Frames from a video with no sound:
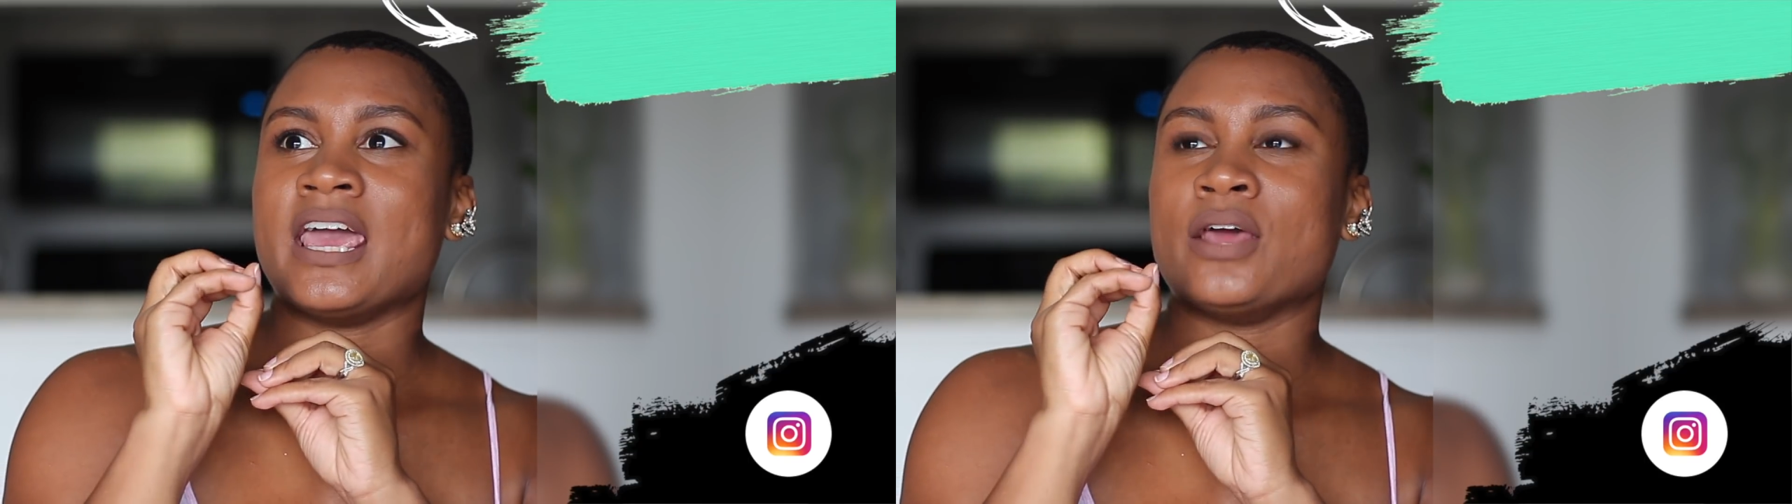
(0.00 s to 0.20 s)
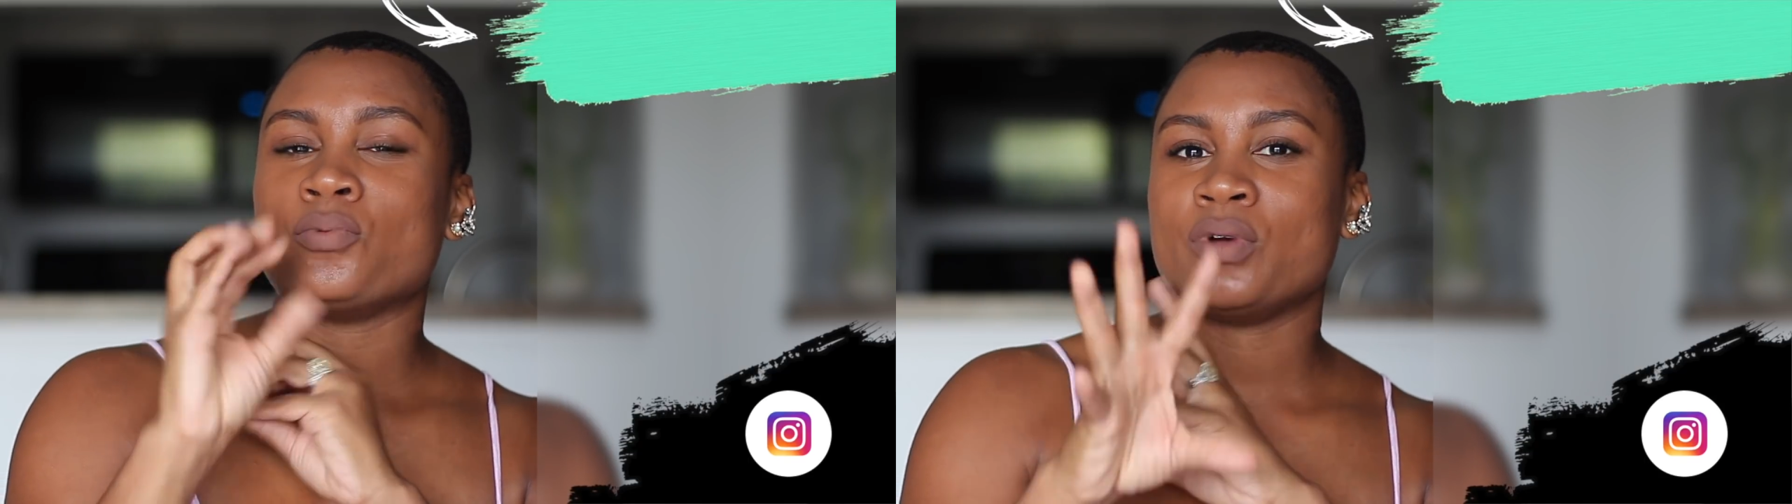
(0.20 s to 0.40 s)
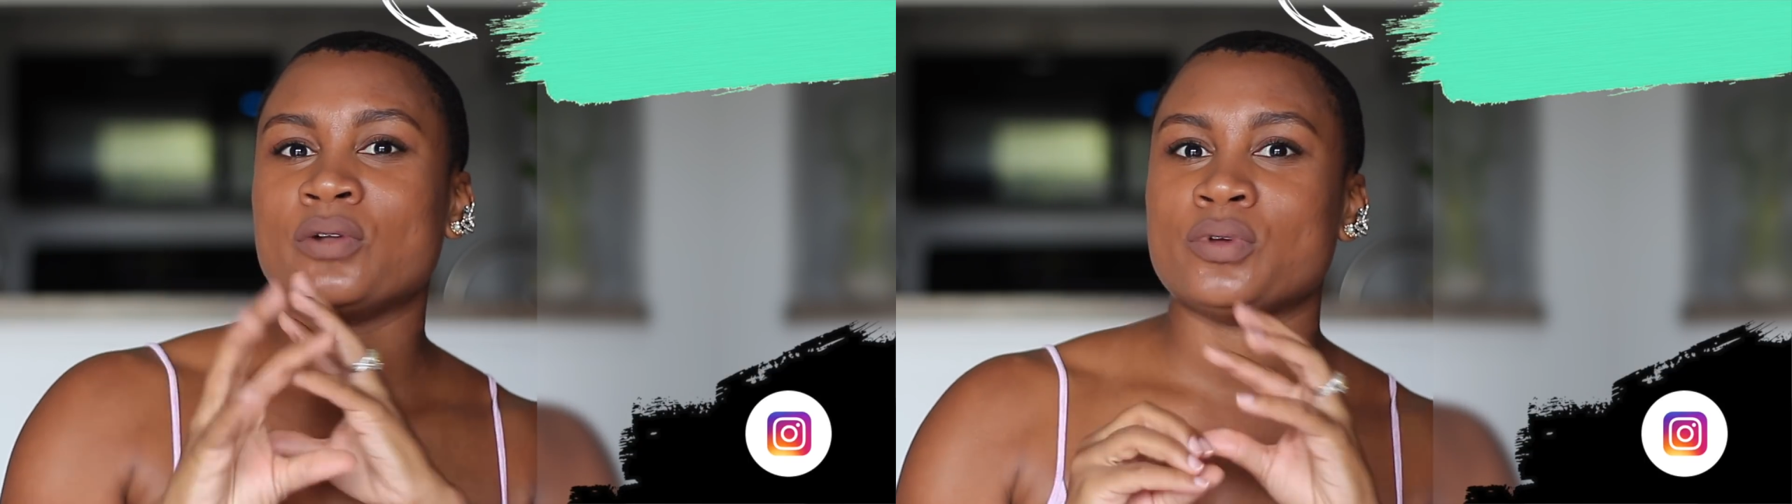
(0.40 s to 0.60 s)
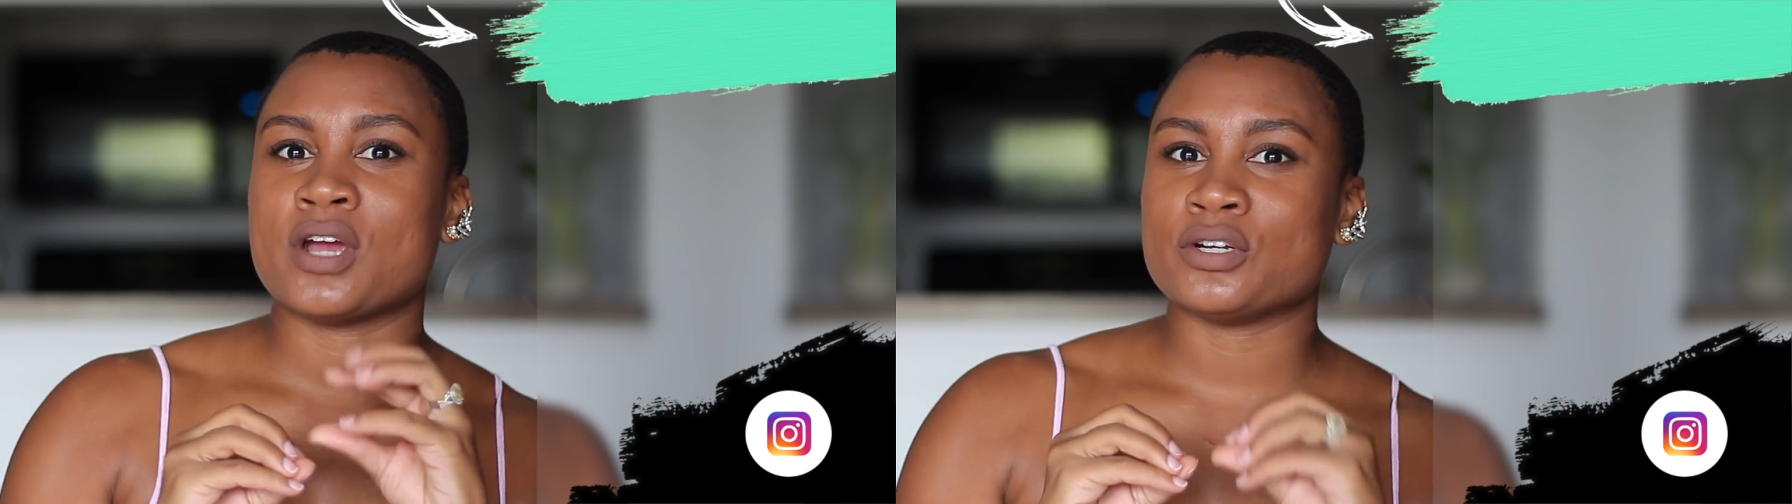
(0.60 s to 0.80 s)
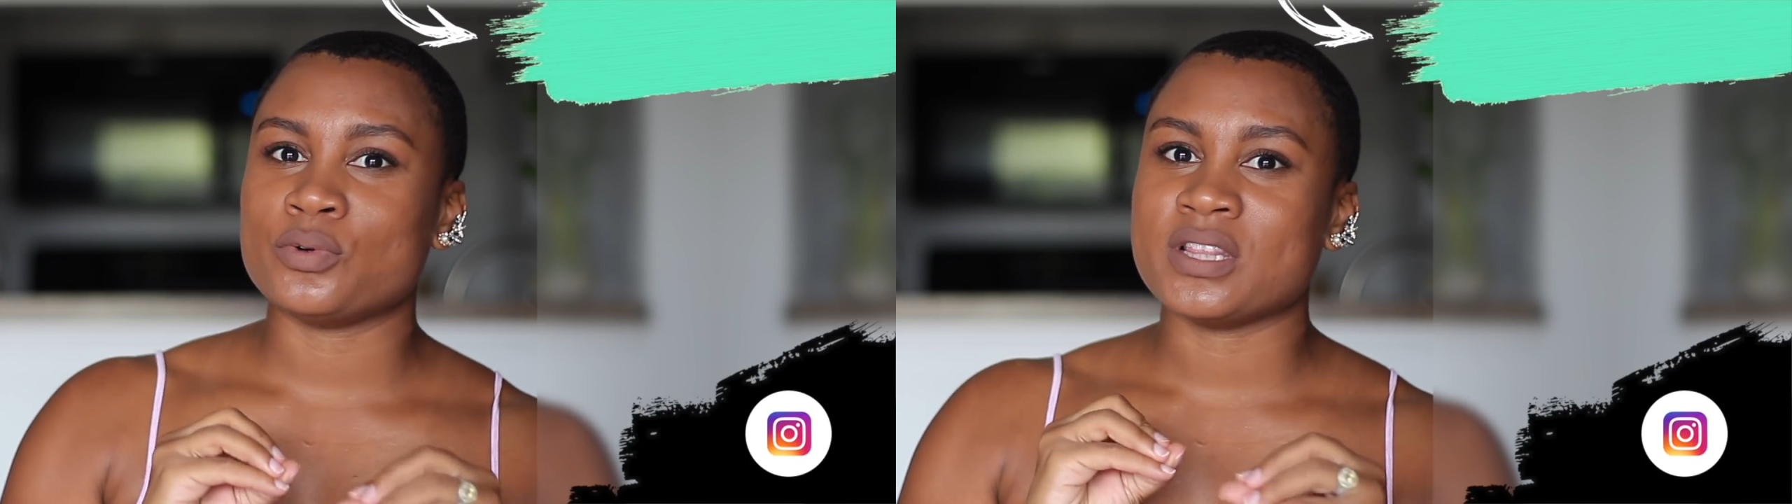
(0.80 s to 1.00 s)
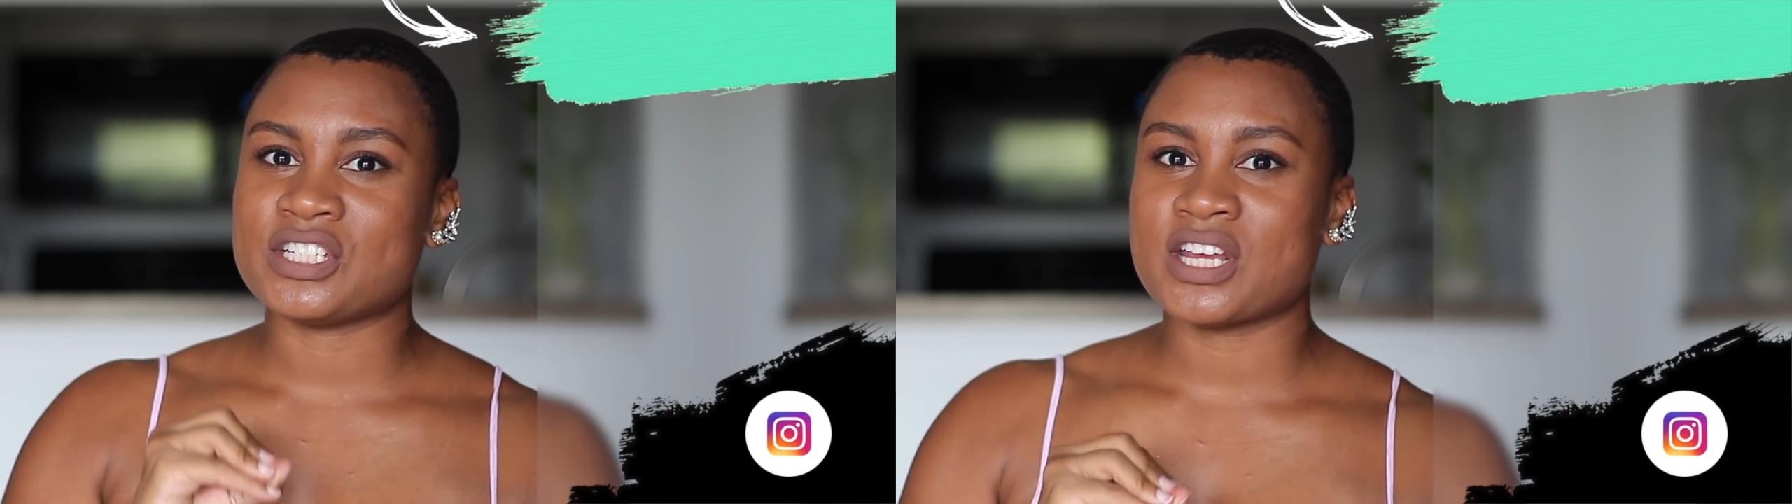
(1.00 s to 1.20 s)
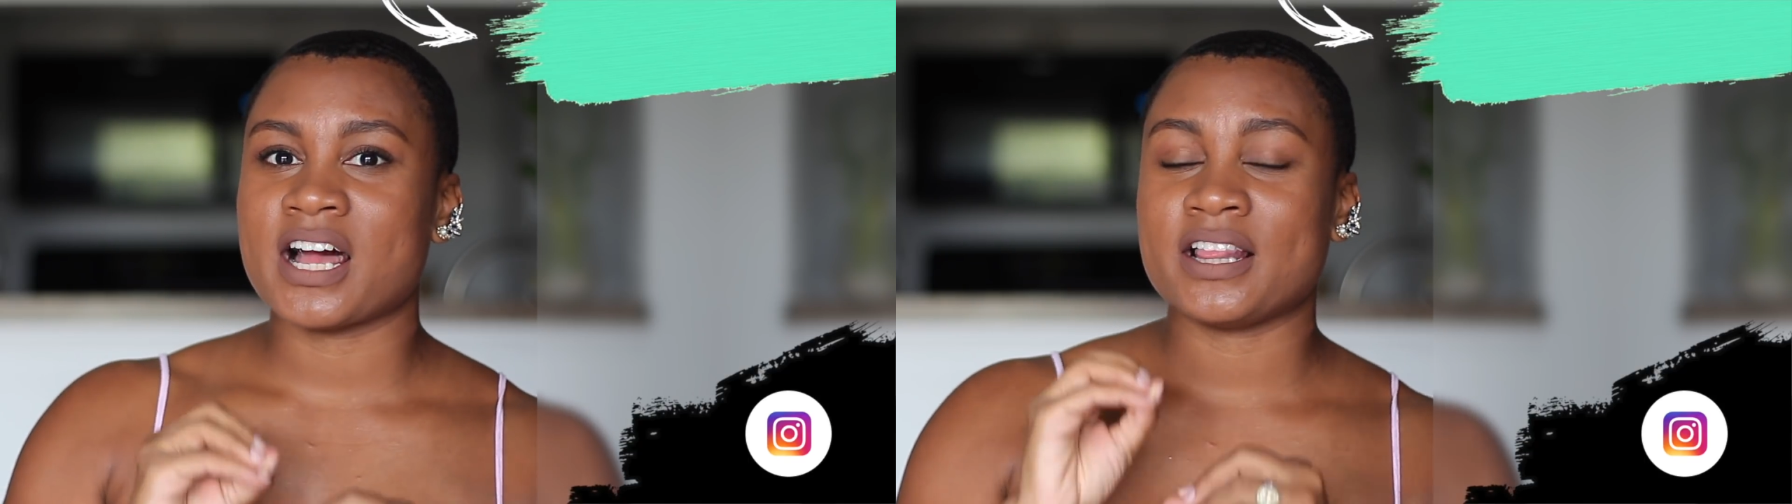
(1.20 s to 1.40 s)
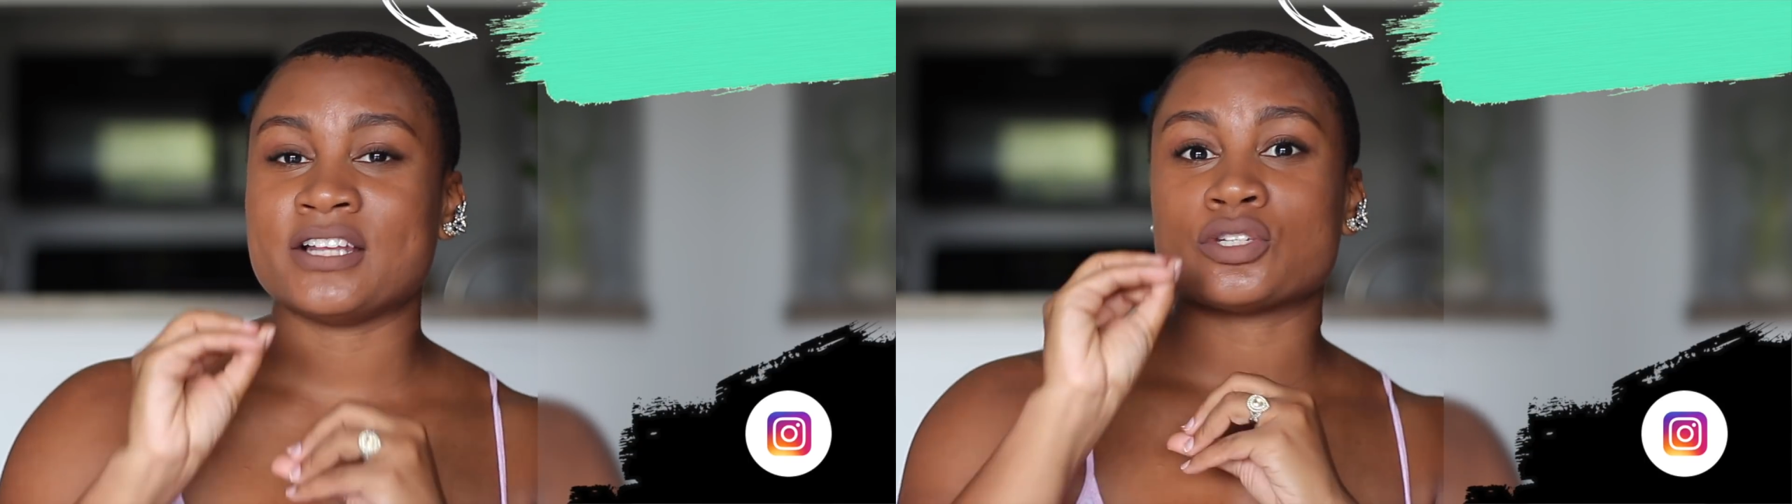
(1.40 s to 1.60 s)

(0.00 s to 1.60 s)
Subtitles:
and when we are doing the challenge,